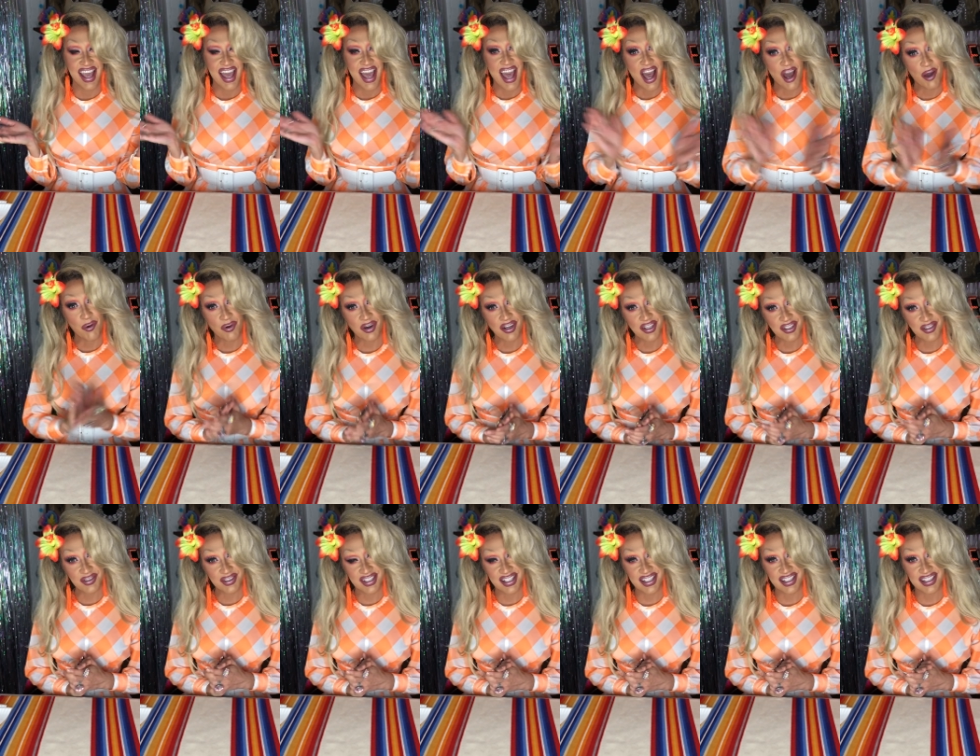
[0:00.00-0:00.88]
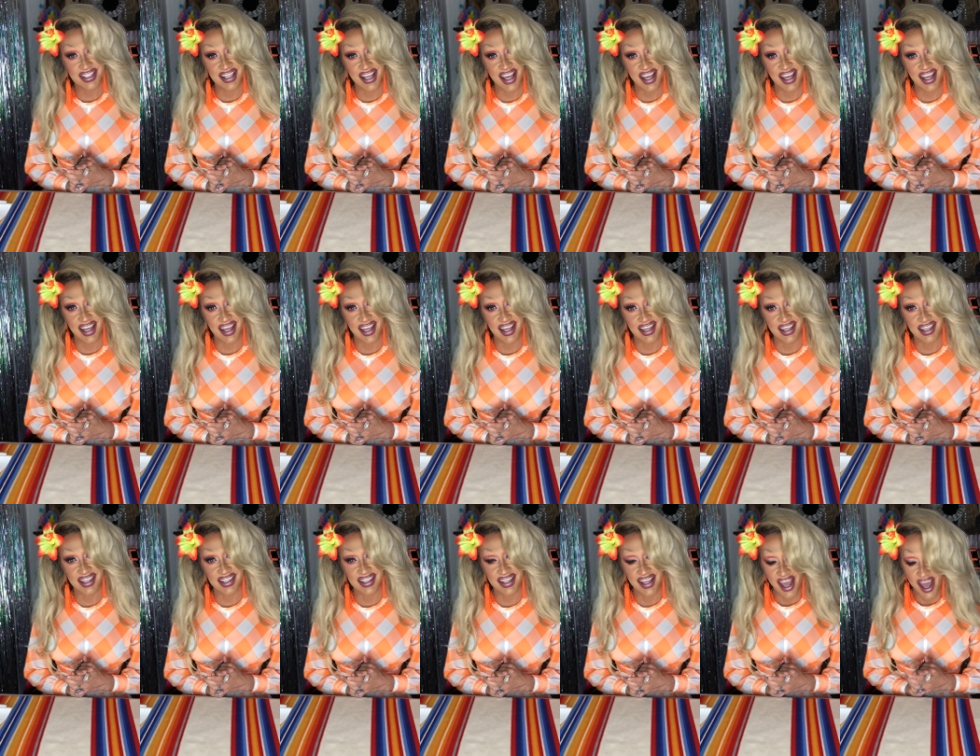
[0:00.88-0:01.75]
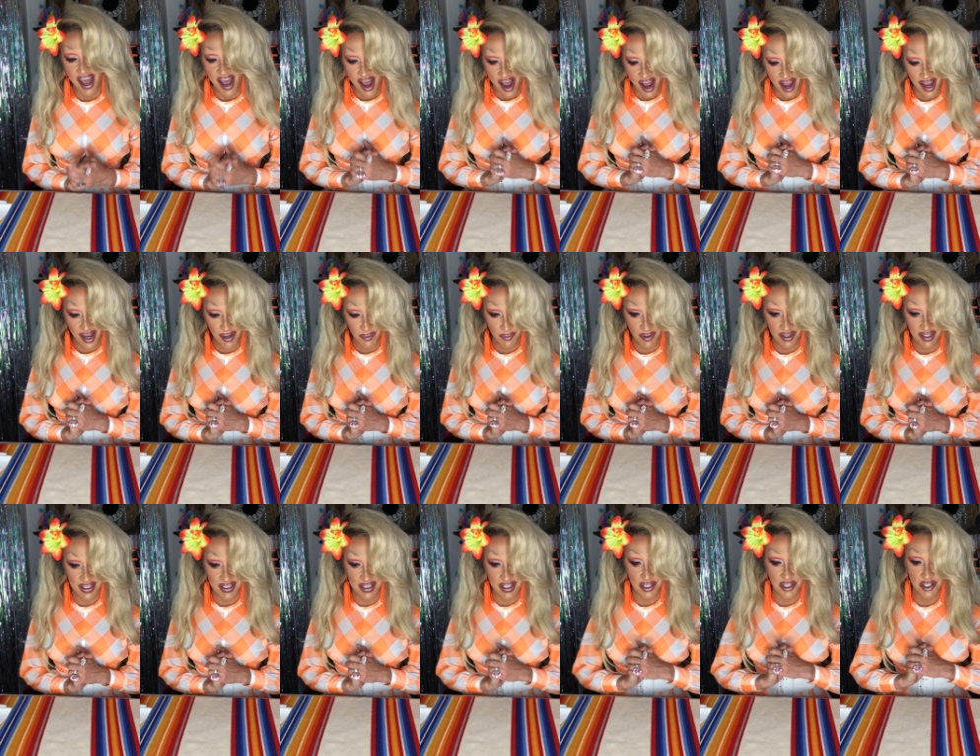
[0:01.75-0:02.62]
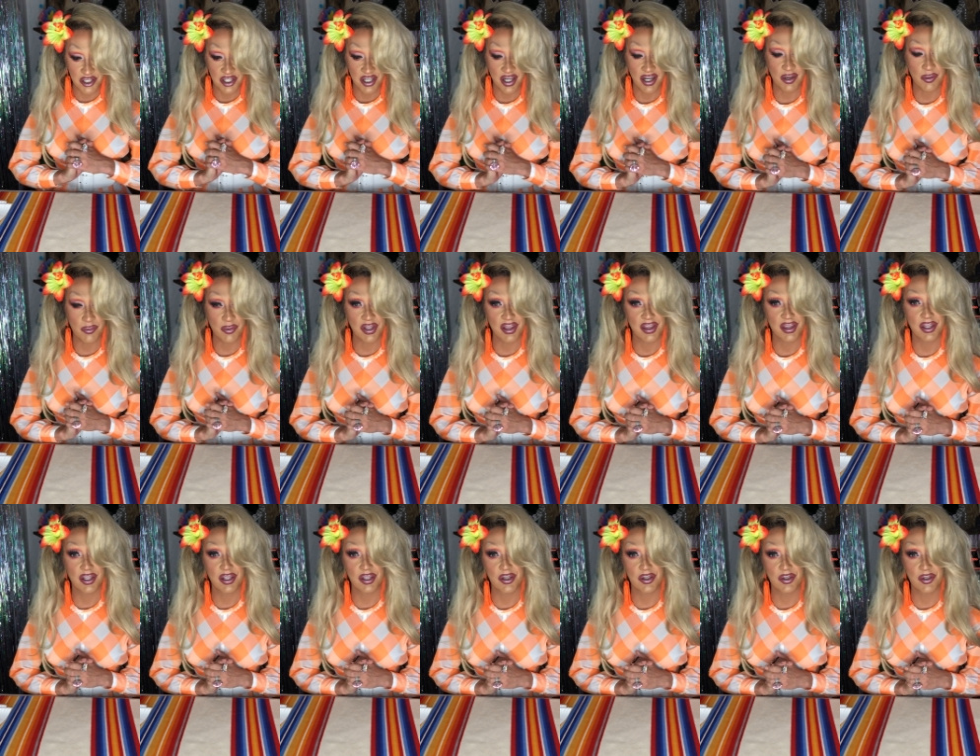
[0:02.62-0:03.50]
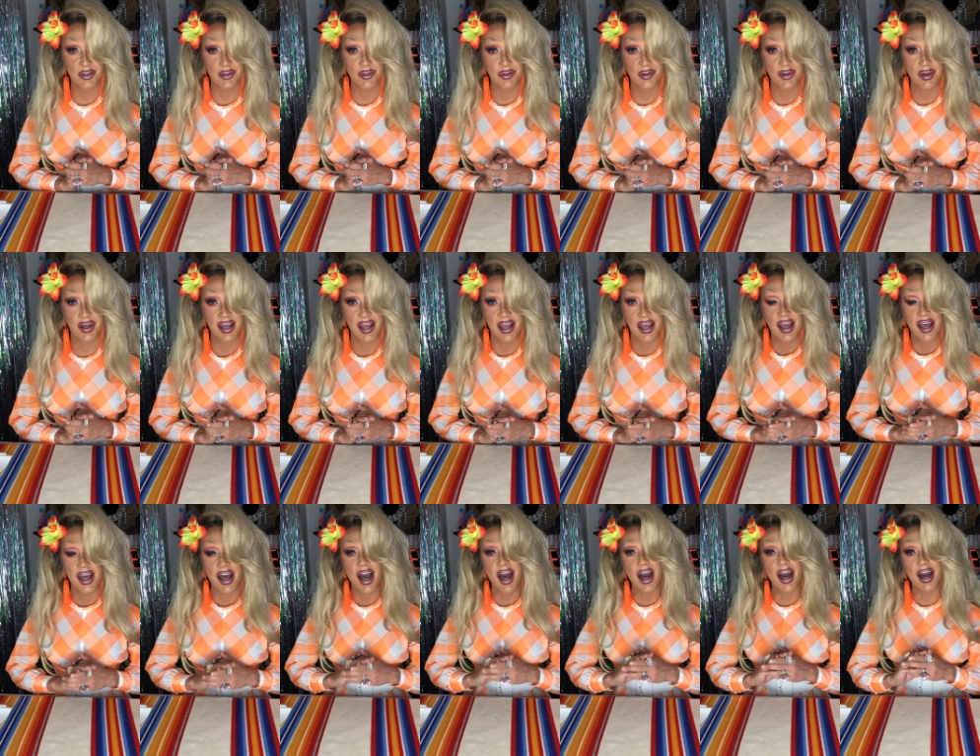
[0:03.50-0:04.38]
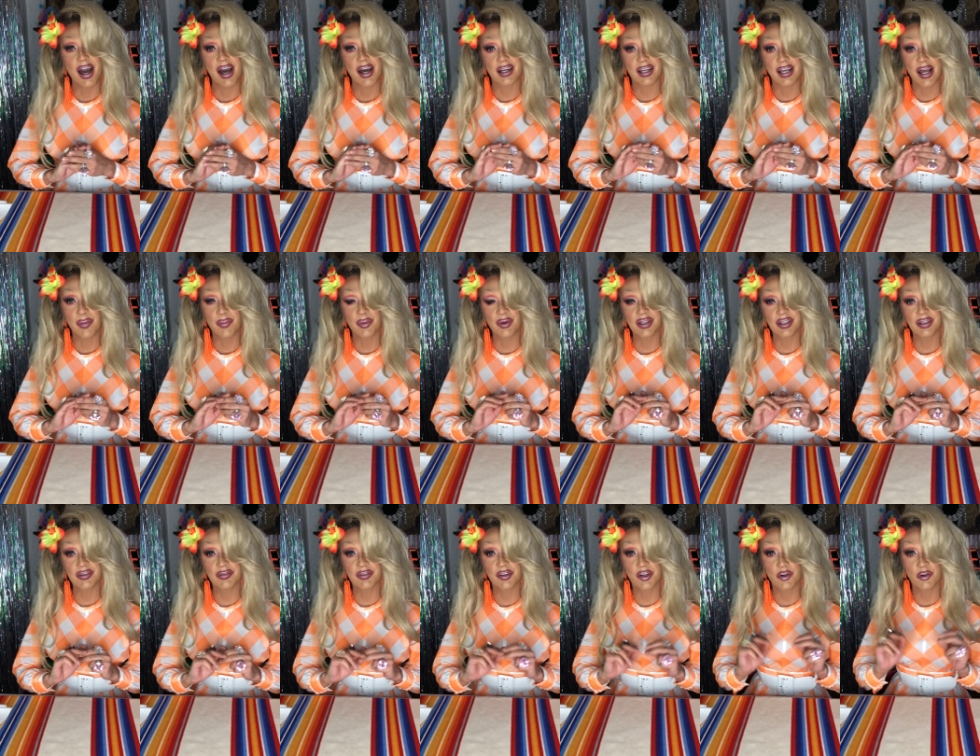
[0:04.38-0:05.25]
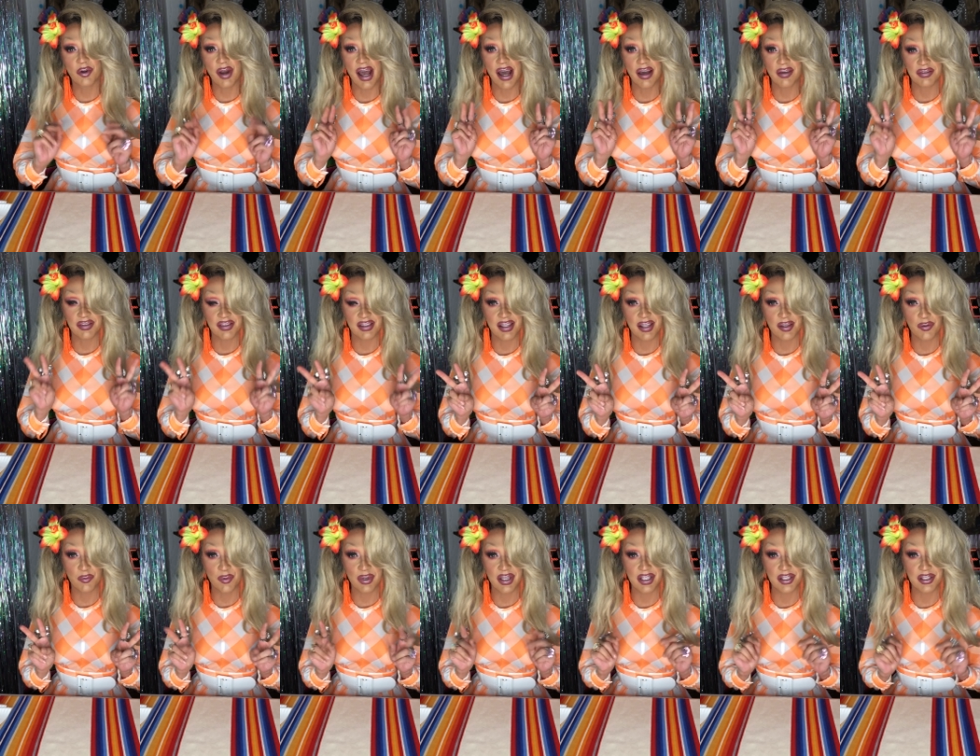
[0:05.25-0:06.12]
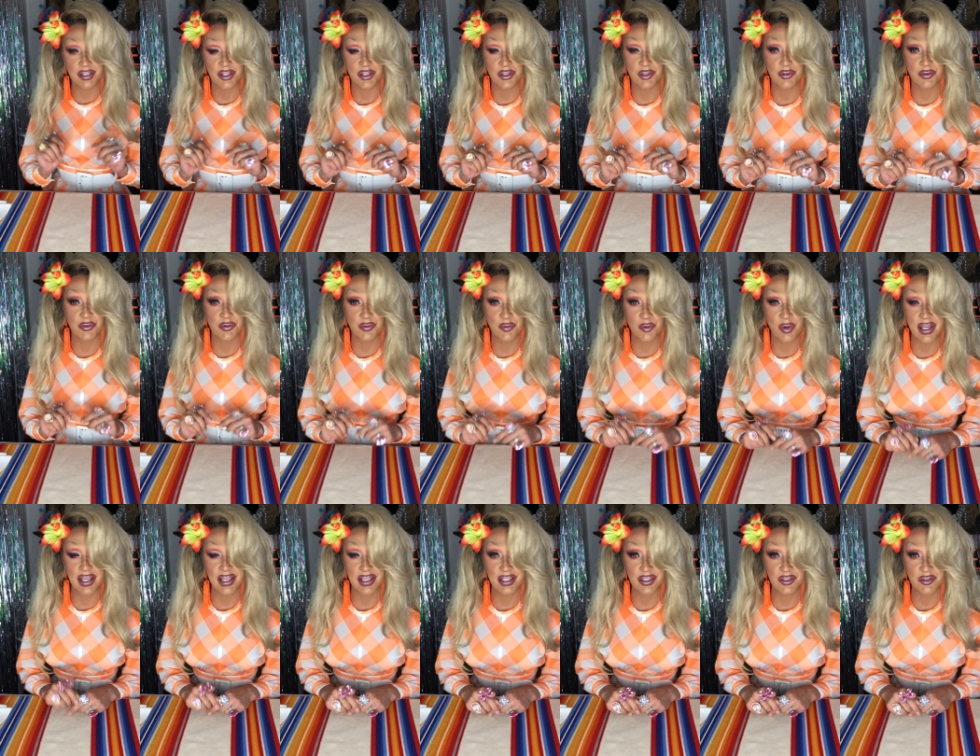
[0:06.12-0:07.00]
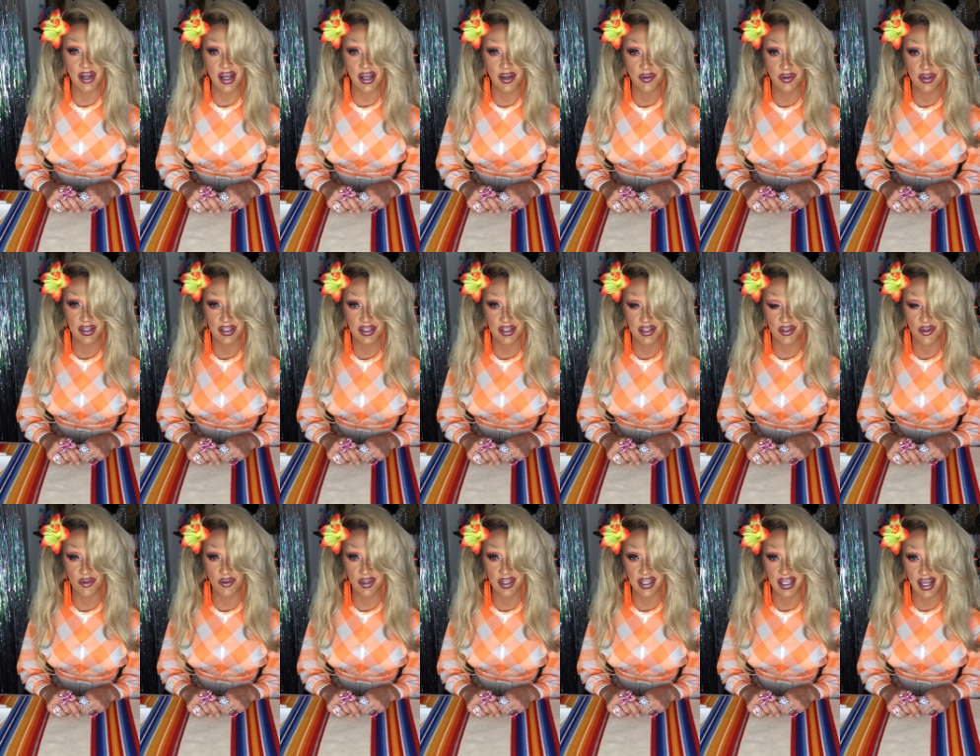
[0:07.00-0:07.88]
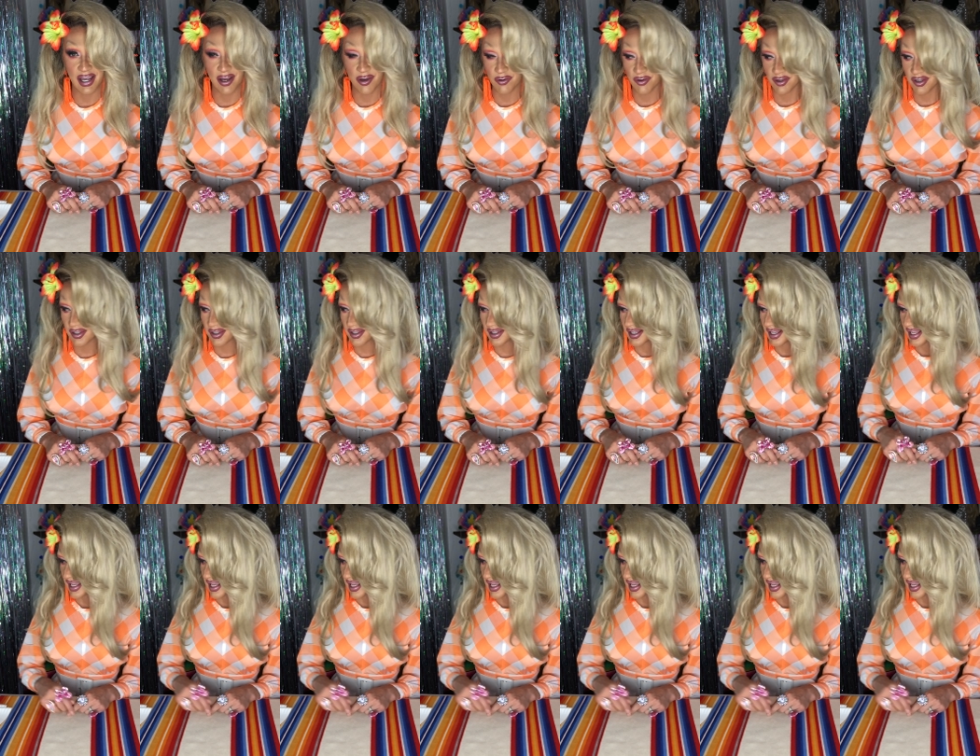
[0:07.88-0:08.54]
How are you today? I wanted to share with you a couple of crafts that we do in Drag Queen Story Hour,